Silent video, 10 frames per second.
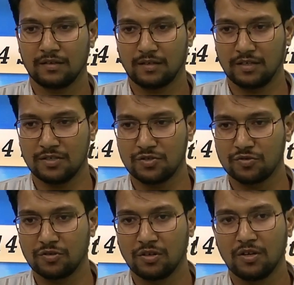
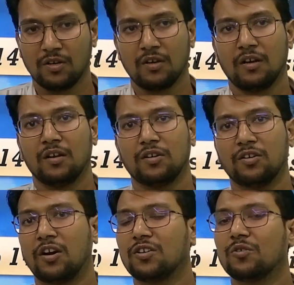Understood?
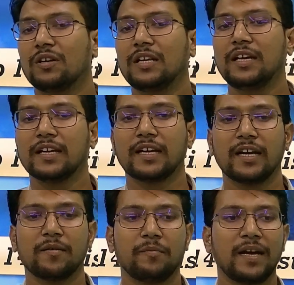Not only cricket
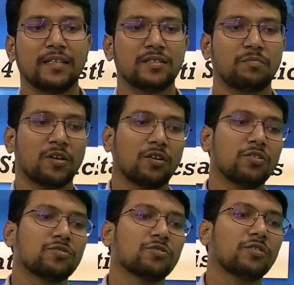match, but
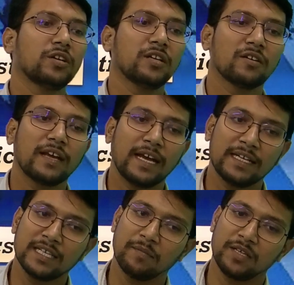also in your
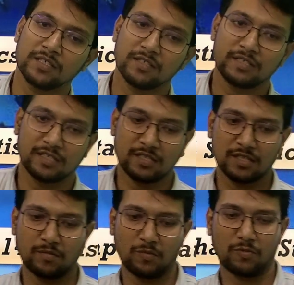examination
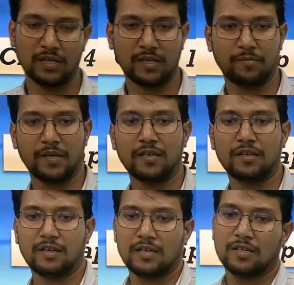system, what happened?
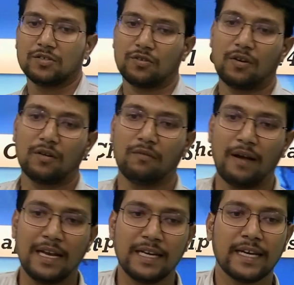So
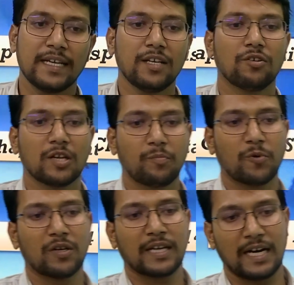while getting your
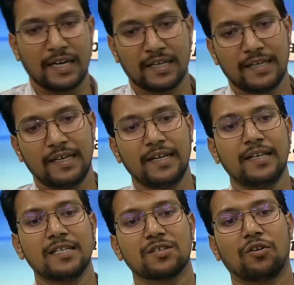report card, it
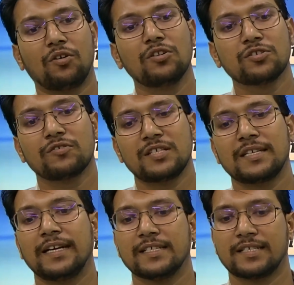is also
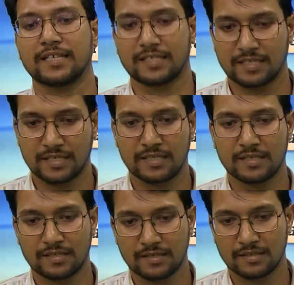
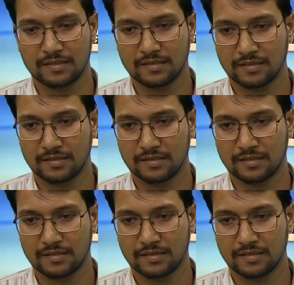statistics.